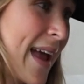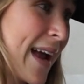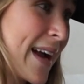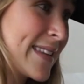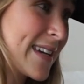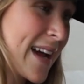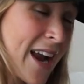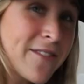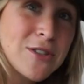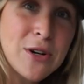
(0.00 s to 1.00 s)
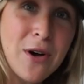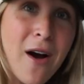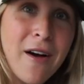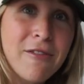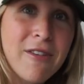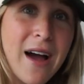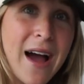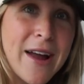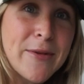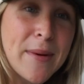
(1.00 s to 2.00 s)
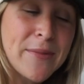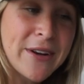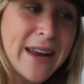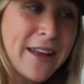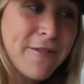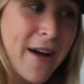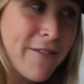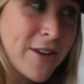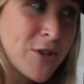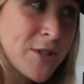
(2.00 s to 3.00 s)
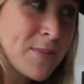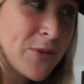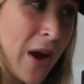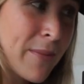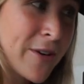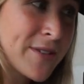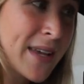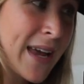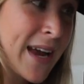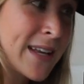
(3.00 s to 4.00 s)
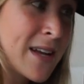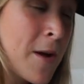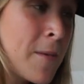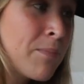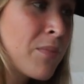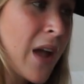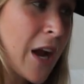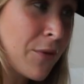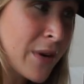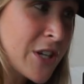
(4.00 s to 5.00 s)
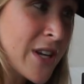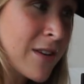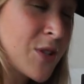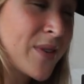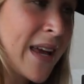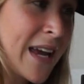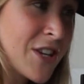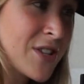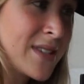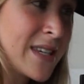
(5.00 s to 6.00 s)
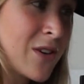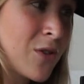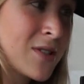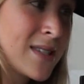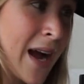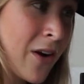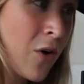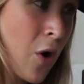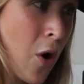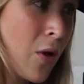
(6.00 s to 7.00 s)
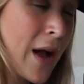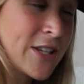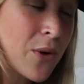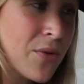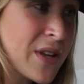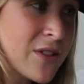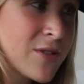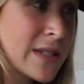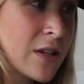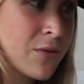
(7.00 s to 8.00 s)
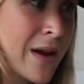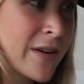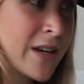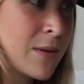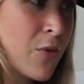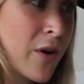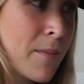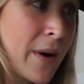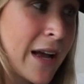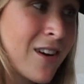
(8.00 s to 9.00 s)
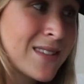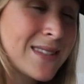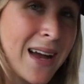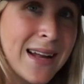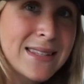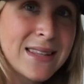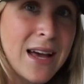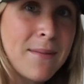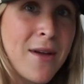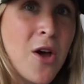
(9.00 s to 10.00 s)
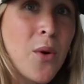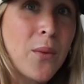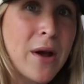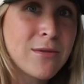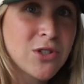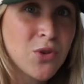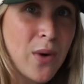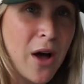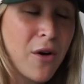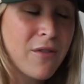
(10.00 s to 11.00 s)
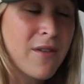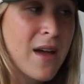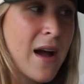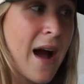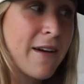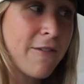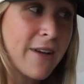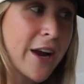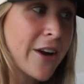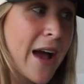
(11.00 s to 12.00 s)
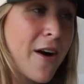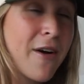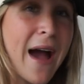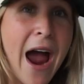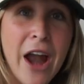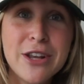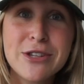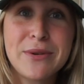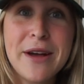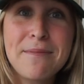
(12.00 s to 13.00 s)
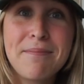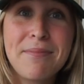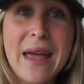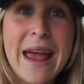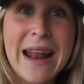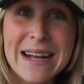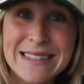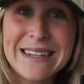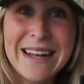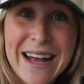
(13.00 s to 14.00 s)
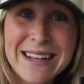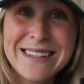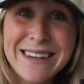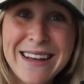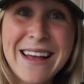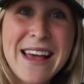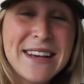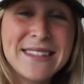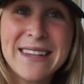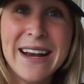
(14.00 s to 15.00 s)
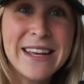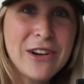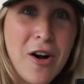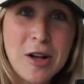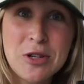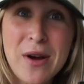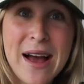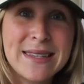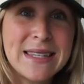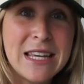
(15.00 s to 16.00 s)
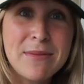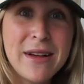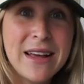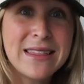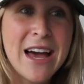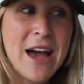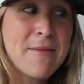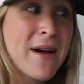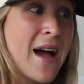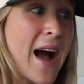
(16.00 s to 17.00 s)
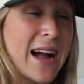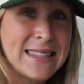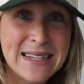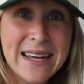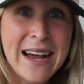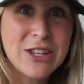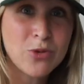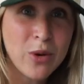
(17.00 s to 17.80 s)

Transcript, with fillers: and it kind of took off. I remember getting 500 subscribers, and I reached out to an agency called Style Haul. I don't think they're still around anymore, but I got signed to them when I was 12. I figured out how to do it, and I did it. Signing contracts, emailing them. I did it